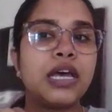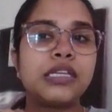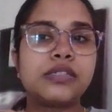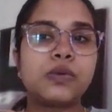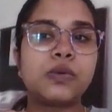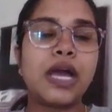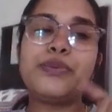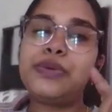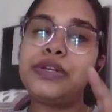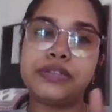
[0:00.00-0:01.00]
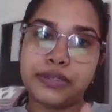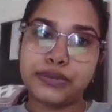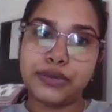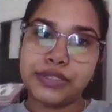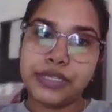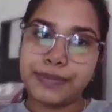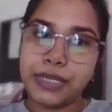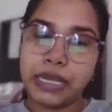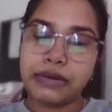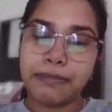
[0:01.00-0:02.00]
So I will learn that concept
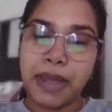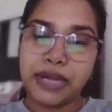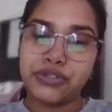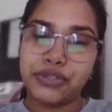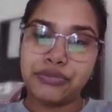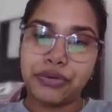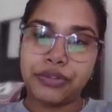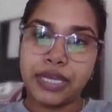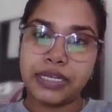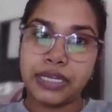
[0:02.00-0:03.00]
and get back to you on that.